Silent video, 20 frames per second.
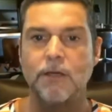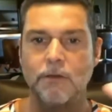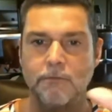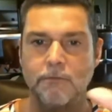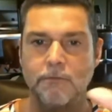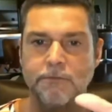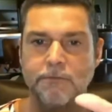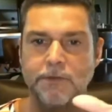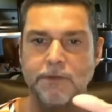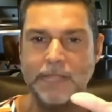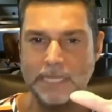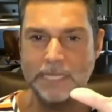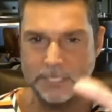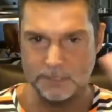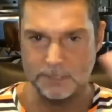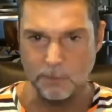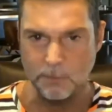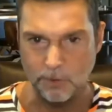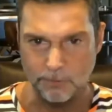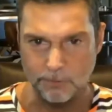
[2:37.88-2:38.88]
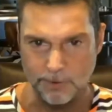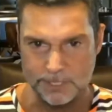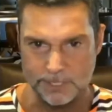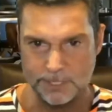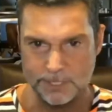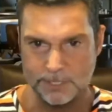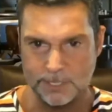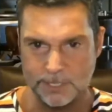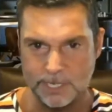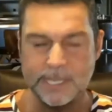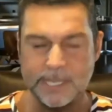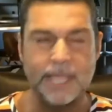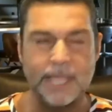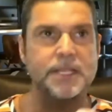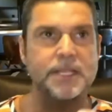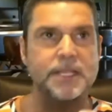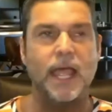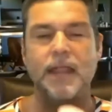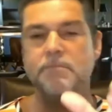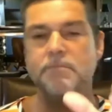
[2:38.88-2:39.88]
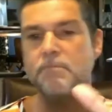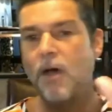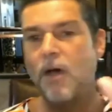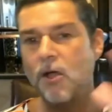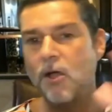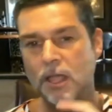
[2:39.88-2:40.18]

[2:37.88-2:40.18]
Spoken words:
for these smaller risks. Yes, and